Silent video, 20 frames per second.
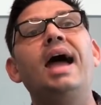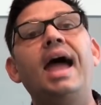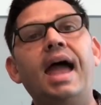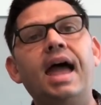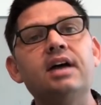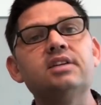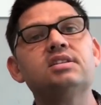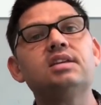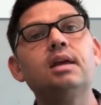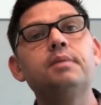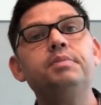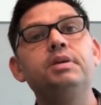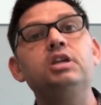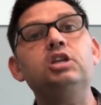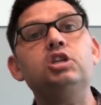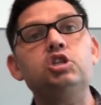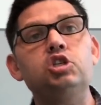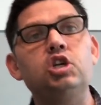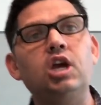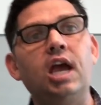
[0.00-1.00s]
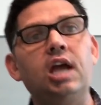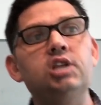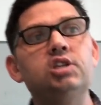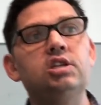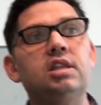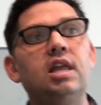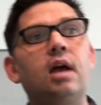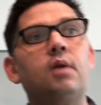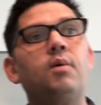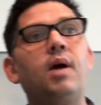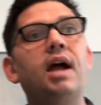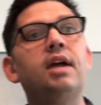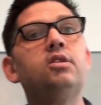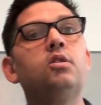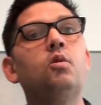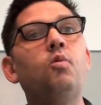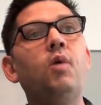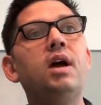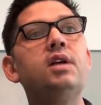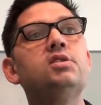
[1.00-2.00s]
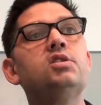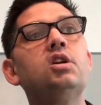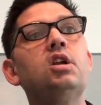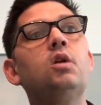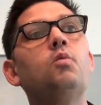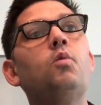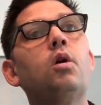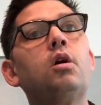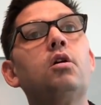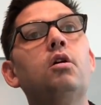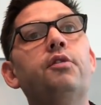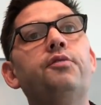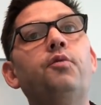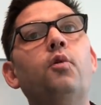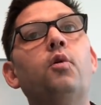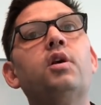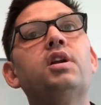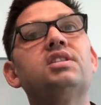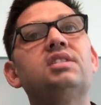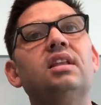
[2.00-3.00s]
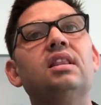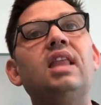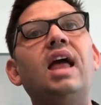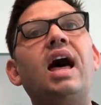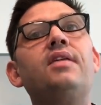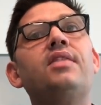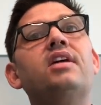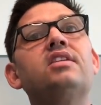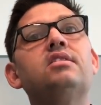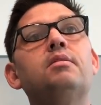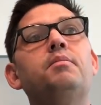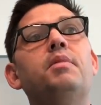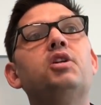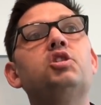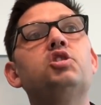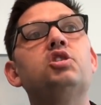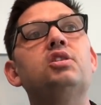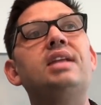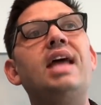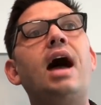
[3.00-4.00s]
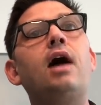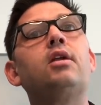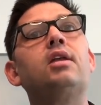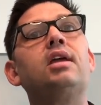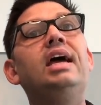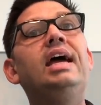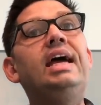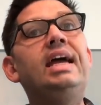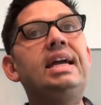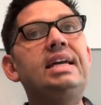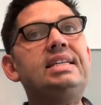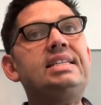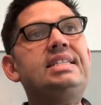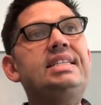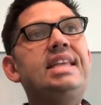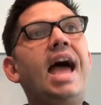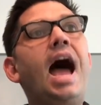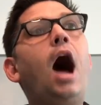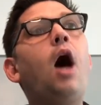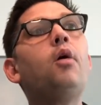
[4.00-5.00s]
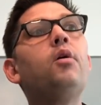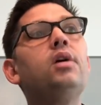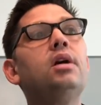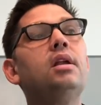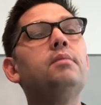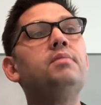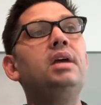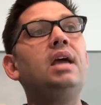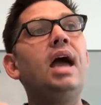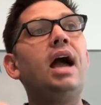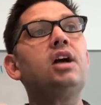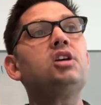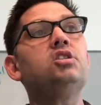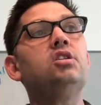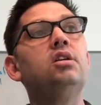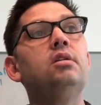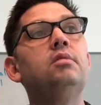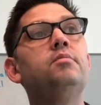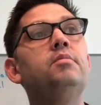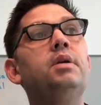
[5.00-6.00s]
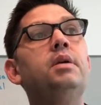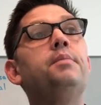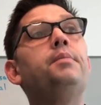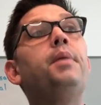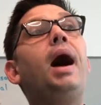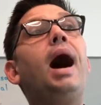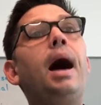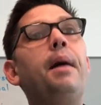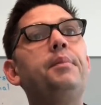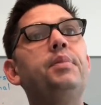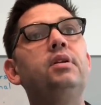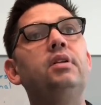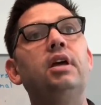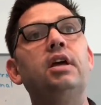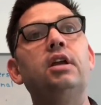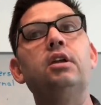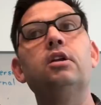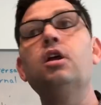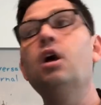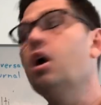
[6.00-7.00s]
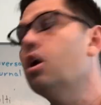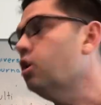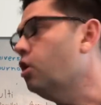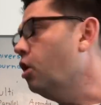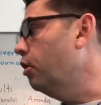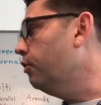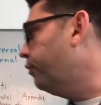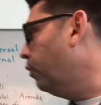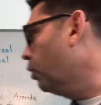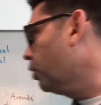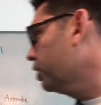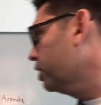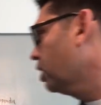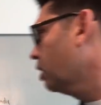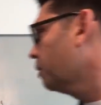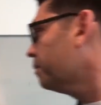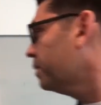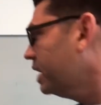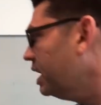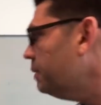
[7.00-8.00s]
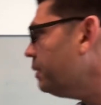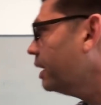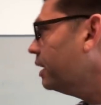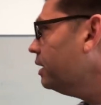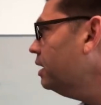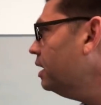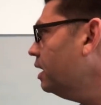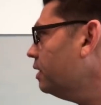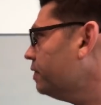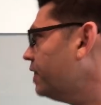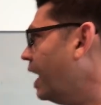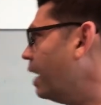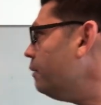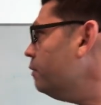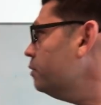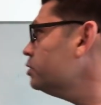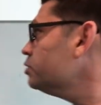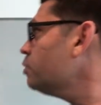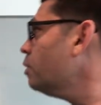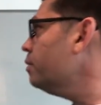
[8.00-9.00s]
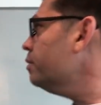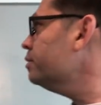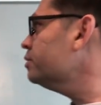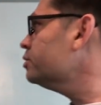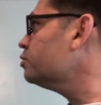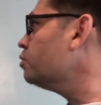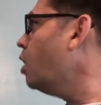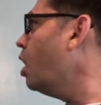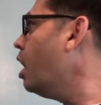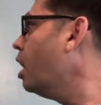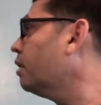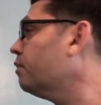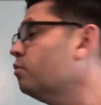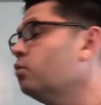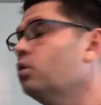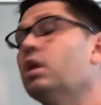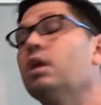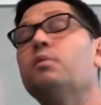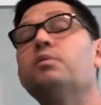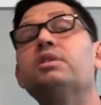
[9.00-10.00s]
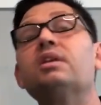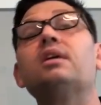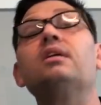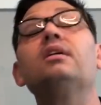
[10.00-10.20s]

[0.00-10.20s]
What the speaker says: SAP's changing that, right? The way it's going to work go forward is a lot of that dimensionality is now going to be populated go forward here. But anyway, that was what was wrong really with the